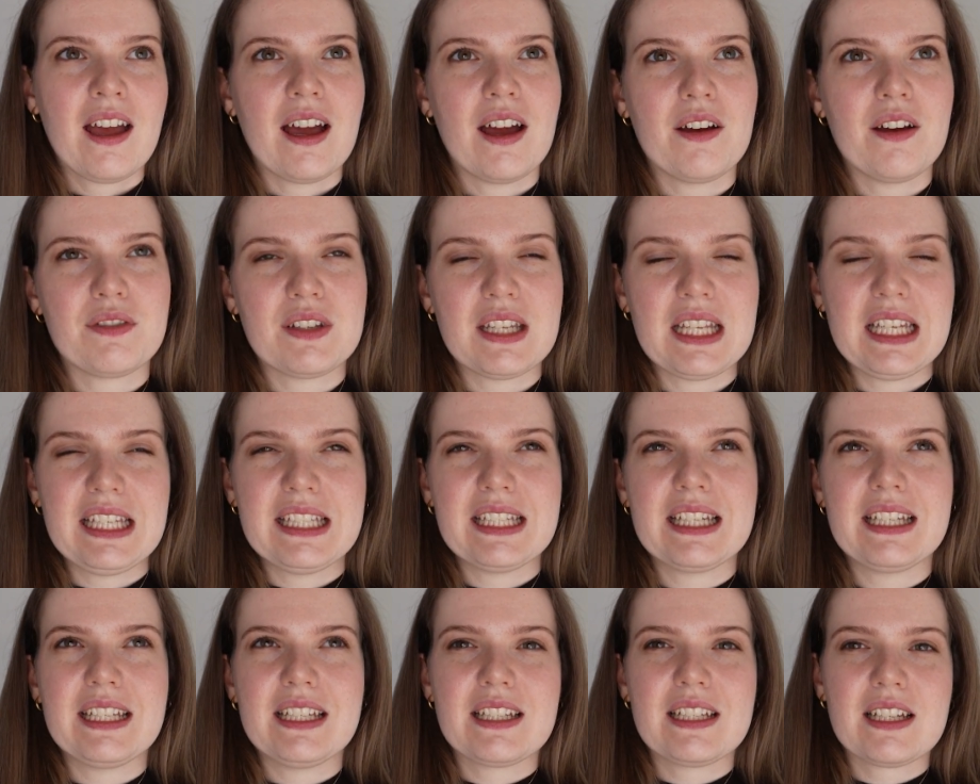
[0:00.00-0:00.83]
have
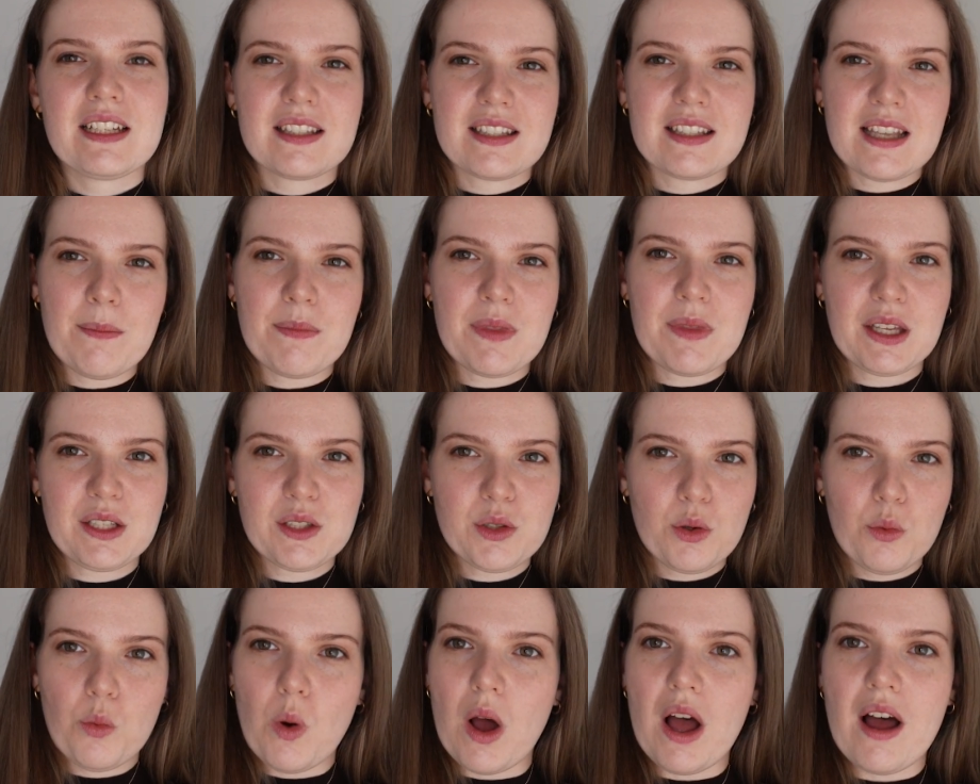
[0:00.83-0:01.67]
needed something
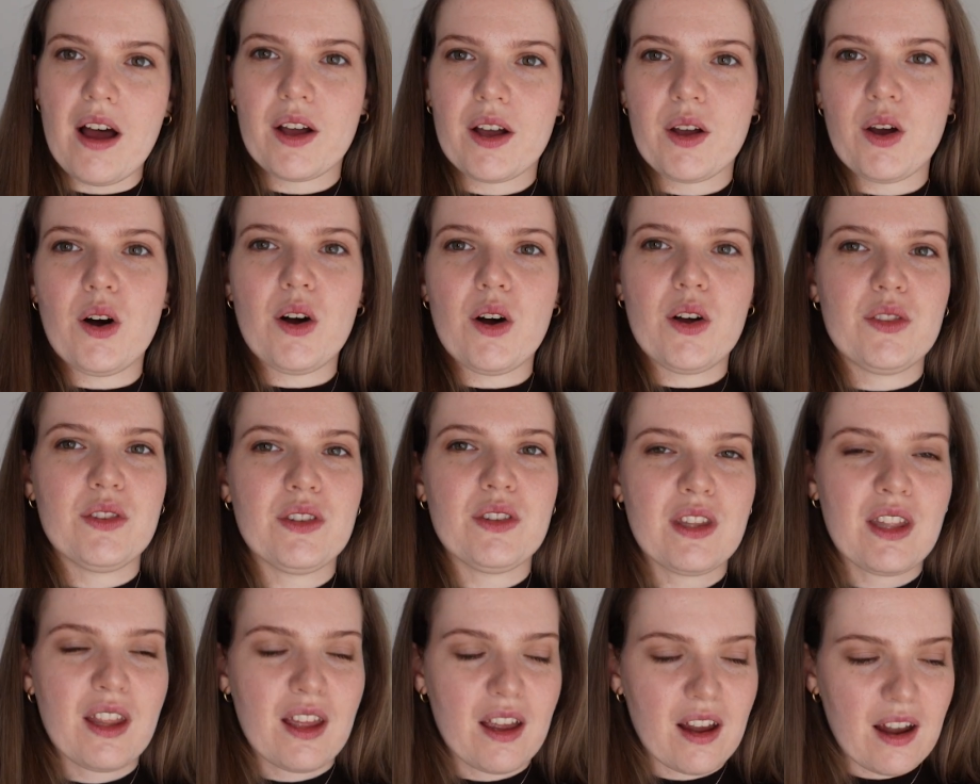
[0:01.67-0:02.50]
to work
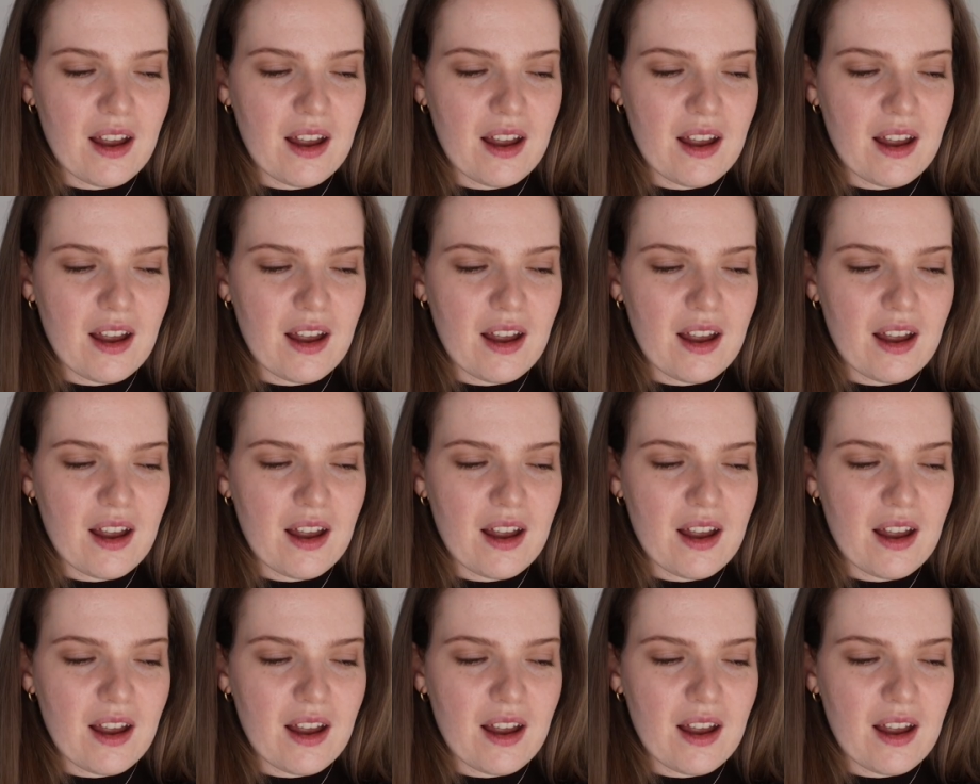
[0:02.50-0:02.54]
on